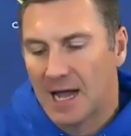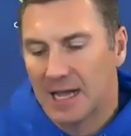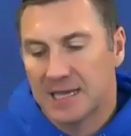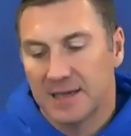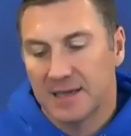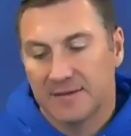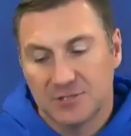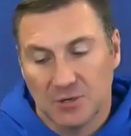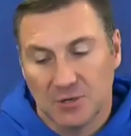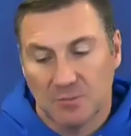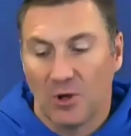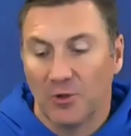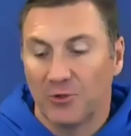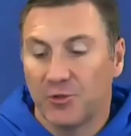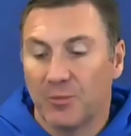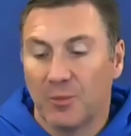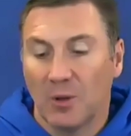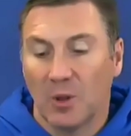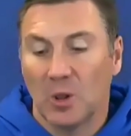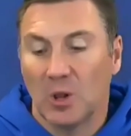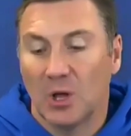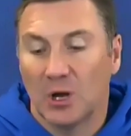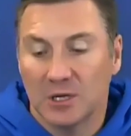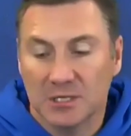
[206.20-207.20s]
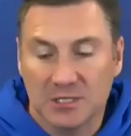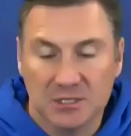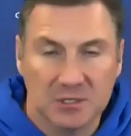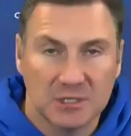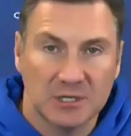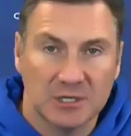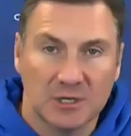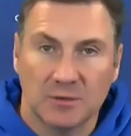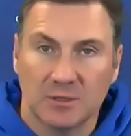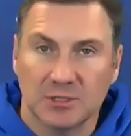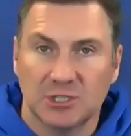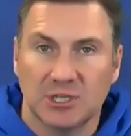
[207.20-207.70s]
gives you multiple looks,
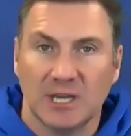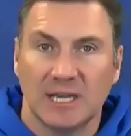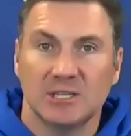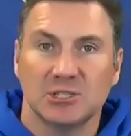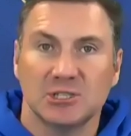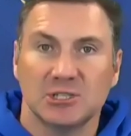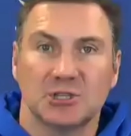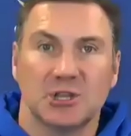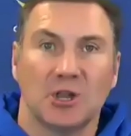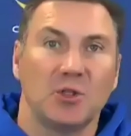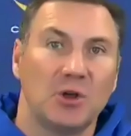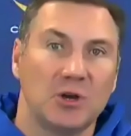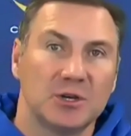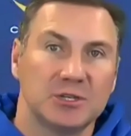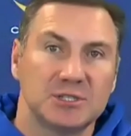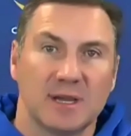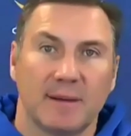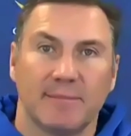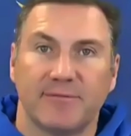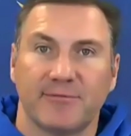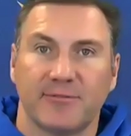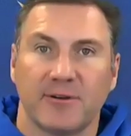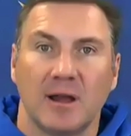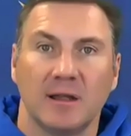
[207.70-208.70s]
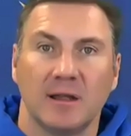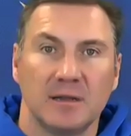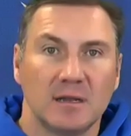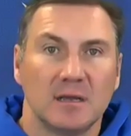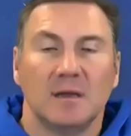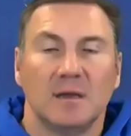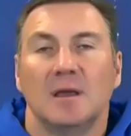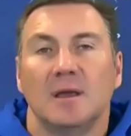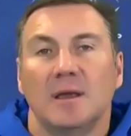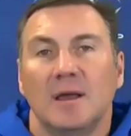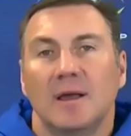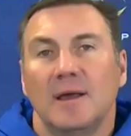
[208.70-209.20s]
will change the looks up front.
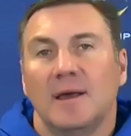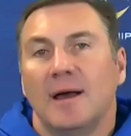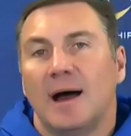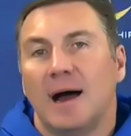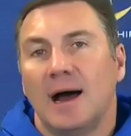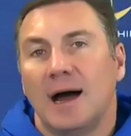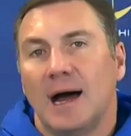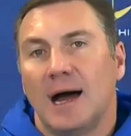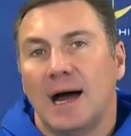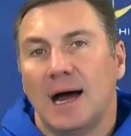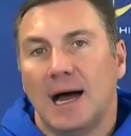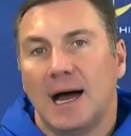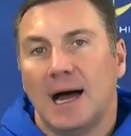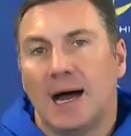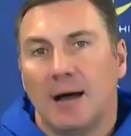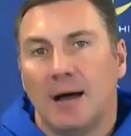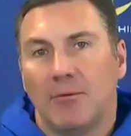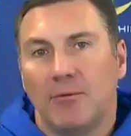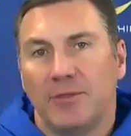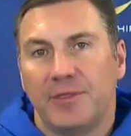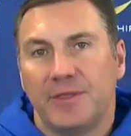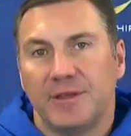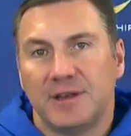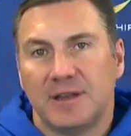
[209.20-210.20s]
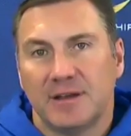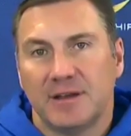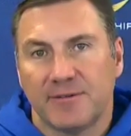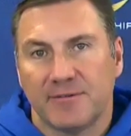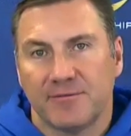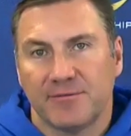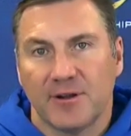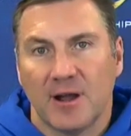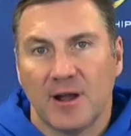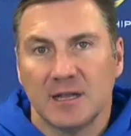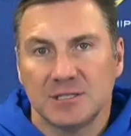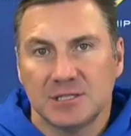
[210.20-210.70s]
With the
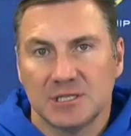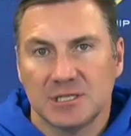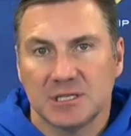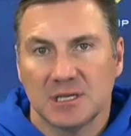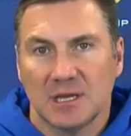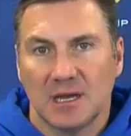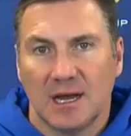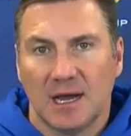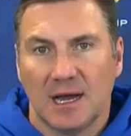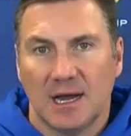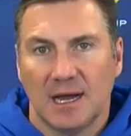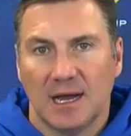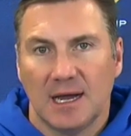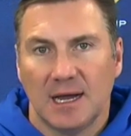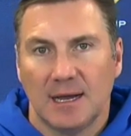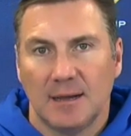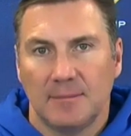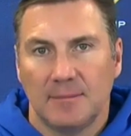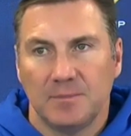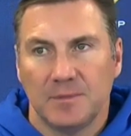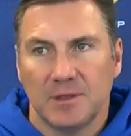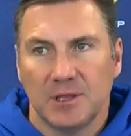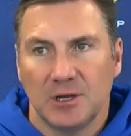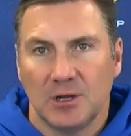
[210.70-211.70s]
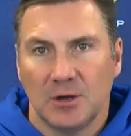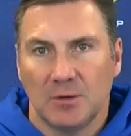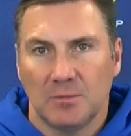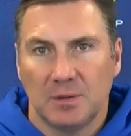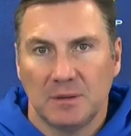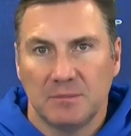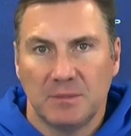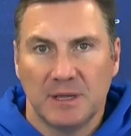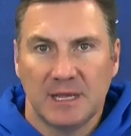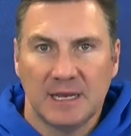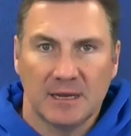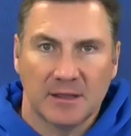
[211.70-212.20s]
different fronts, but
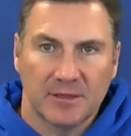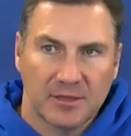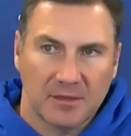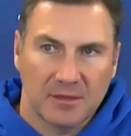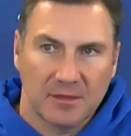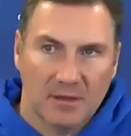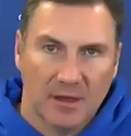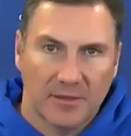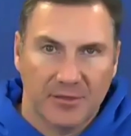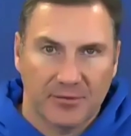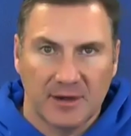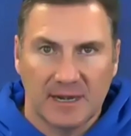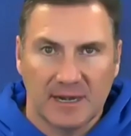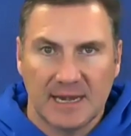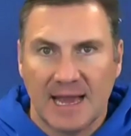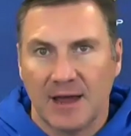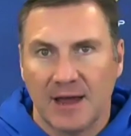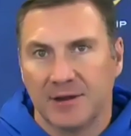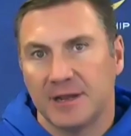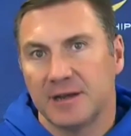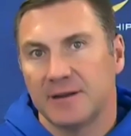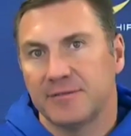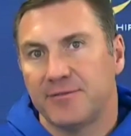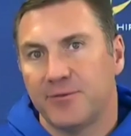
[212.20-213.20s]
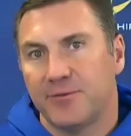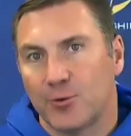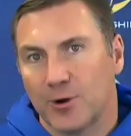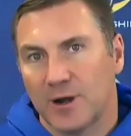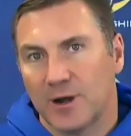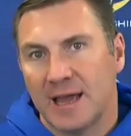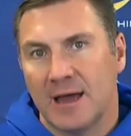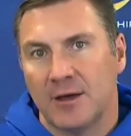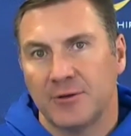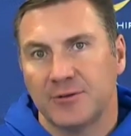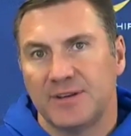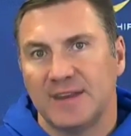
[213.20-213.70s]
being a three down and a four
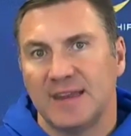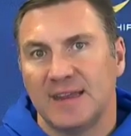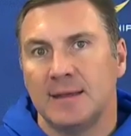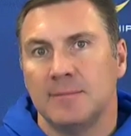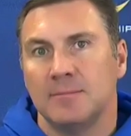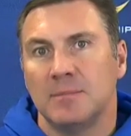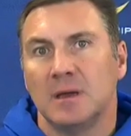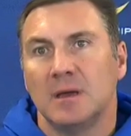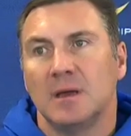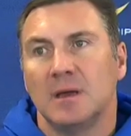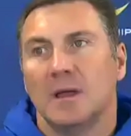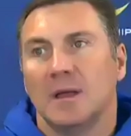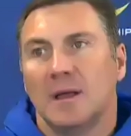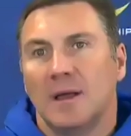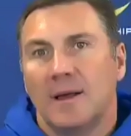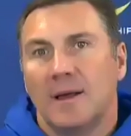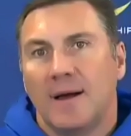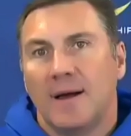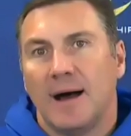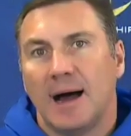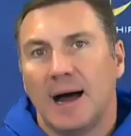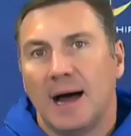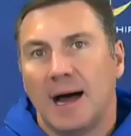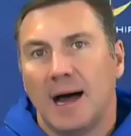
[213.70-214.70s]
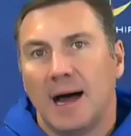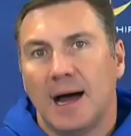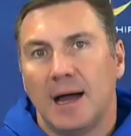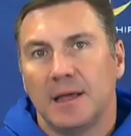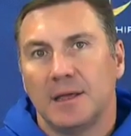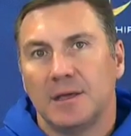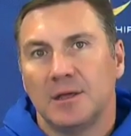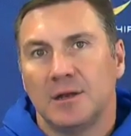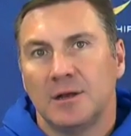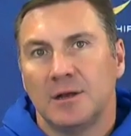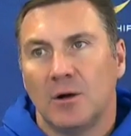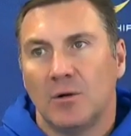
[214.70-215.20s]
down team,
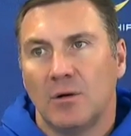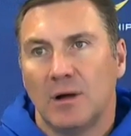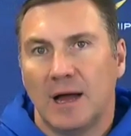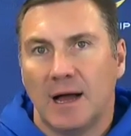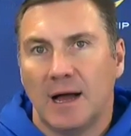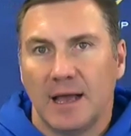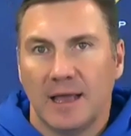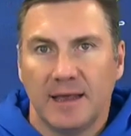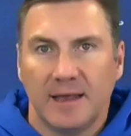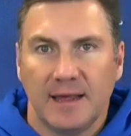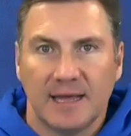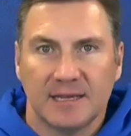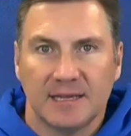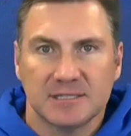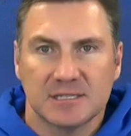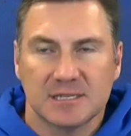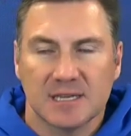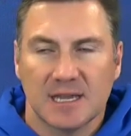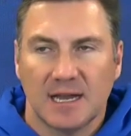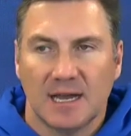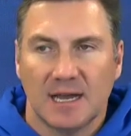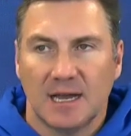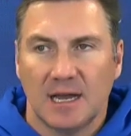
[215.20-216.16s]
he has